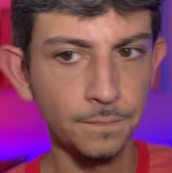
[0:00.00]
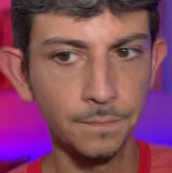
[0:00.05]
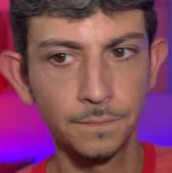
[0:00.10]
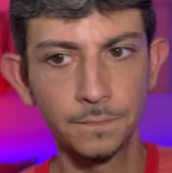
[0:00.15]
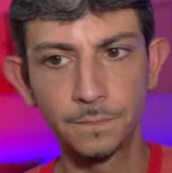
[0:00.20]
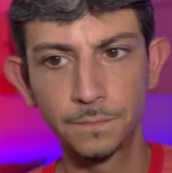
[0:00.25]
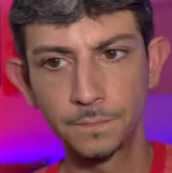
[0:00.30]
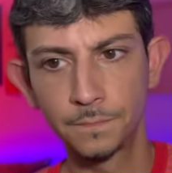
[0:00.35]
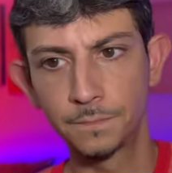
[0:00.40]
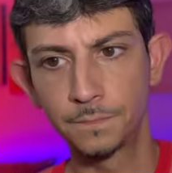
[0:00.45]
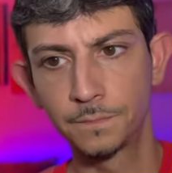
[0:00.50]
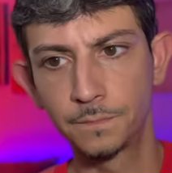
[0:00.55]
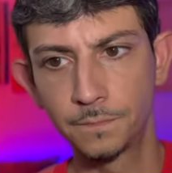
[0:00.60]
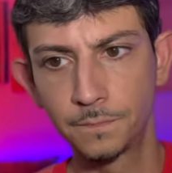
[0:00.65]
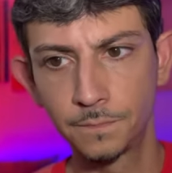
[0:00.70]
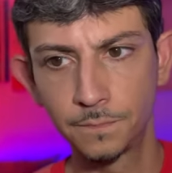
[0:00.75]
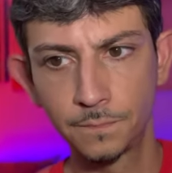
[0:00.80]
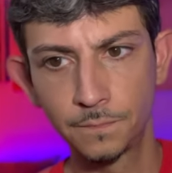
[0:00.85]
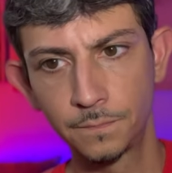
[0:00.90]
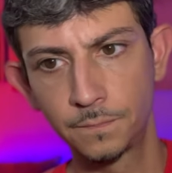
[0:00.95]

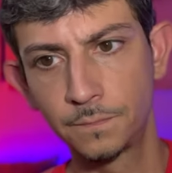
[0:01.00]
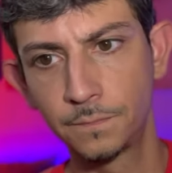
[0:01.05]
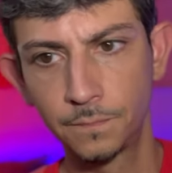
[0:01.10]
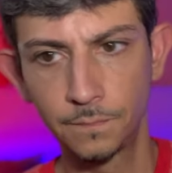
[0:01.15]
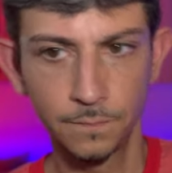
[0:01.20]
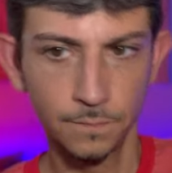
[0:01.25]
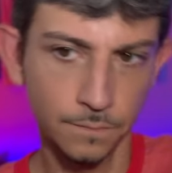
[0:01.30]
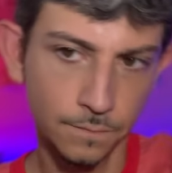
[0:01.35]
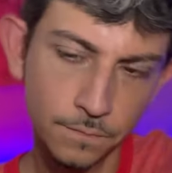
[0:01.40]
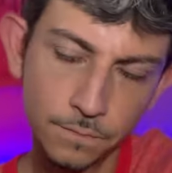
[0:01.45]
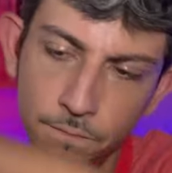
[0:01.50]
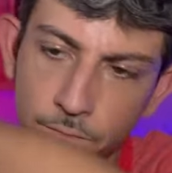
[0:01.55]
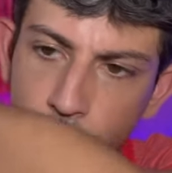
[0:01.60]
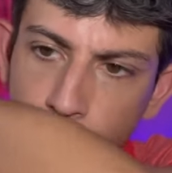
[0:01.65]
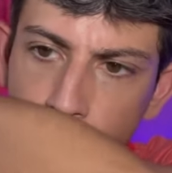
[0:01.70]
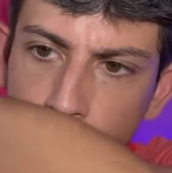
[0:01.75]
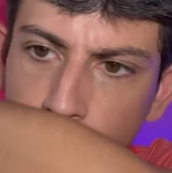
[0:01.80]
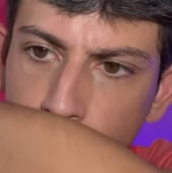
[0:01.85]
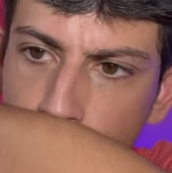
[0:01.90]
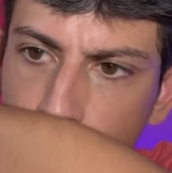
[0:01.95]

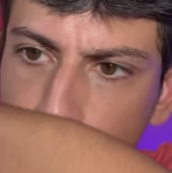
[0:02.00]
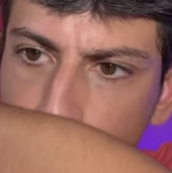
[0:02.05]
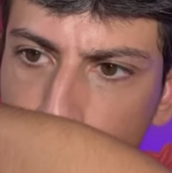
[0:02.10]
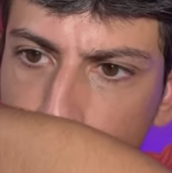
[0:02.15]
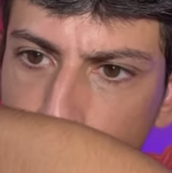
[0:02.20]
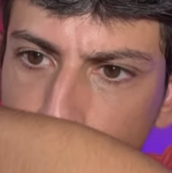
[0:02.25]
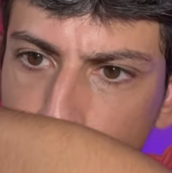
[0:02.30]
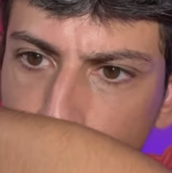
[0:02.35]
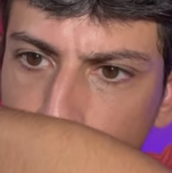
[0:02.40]
Nobody speaks.